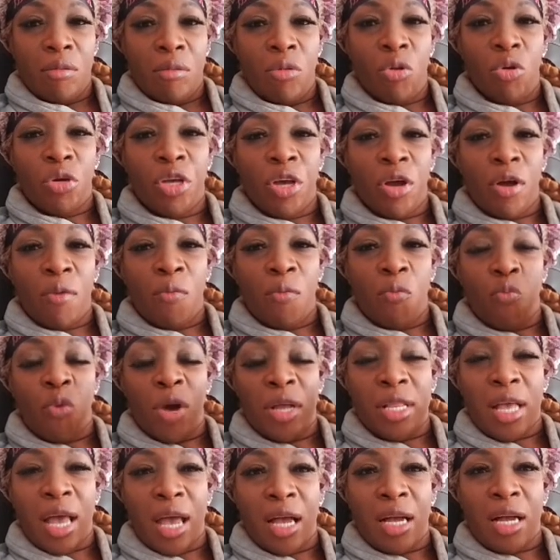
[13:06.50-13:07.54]
Look here,
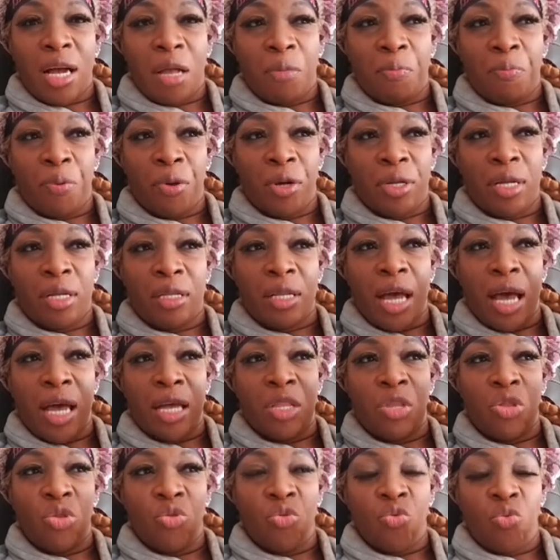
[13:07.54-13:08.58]
when I got pregnant,
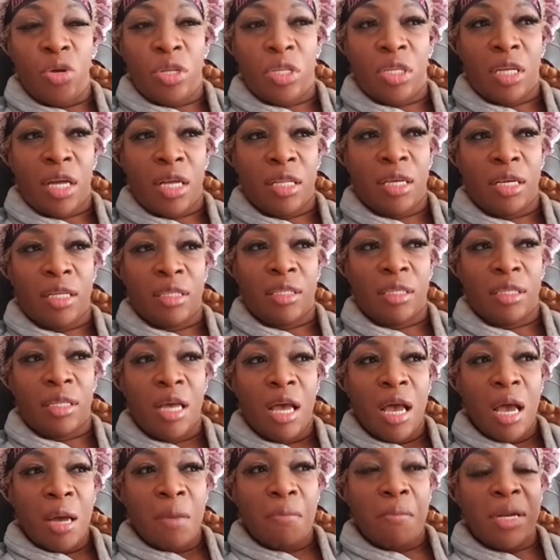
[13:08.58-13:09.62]
I knew it
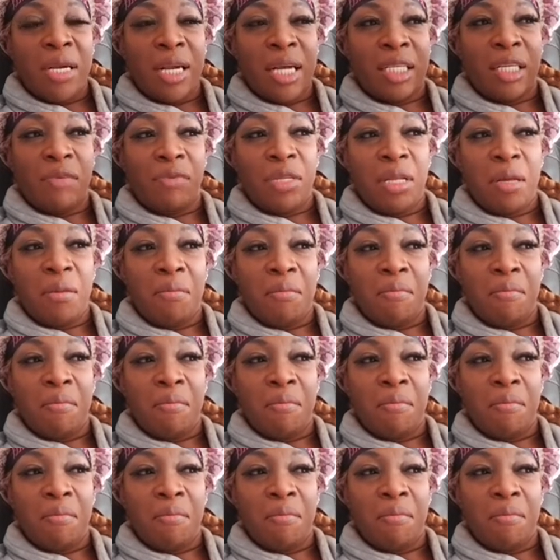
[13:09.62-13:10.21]
connected. Me not even they